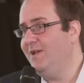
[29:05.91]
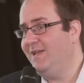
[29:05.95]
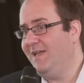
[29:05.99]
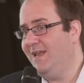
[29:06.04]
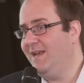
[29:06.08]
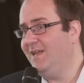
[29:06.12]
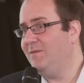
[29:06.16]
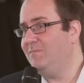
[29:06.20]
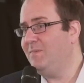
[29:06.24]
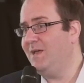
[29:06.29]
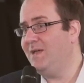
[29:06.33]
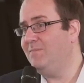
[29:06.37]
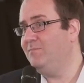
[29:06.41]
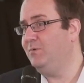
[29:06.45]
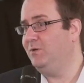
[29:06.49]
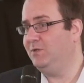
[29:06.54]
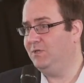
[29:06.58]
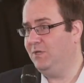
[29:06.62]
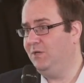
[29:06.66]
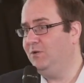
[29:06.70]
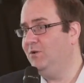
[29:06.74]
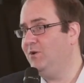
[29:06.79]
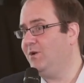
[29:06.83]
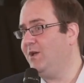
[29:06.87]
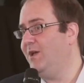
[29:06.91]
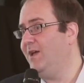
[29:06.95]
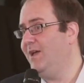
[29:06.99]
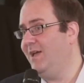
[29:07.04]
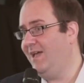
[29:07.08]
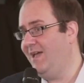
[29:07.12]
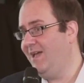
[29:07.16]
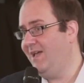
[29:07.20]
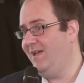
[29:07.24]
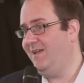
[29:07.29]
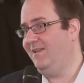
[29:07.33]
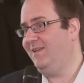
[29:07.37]
getting people to look at
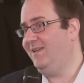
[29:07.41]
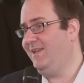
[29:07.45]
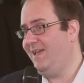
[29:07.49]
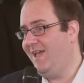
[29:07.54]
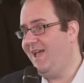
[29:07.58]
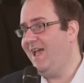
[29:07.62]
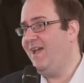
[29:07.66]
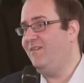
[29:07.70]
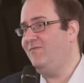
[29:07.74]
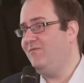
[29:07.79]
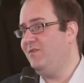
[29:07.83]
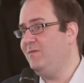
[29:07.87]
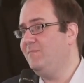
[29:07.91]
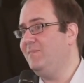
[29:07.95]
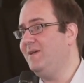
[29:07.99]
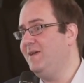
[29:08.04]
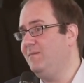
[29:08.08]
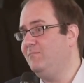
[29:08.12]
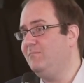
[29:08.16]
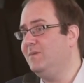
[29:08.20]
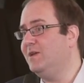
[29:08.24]
every bit,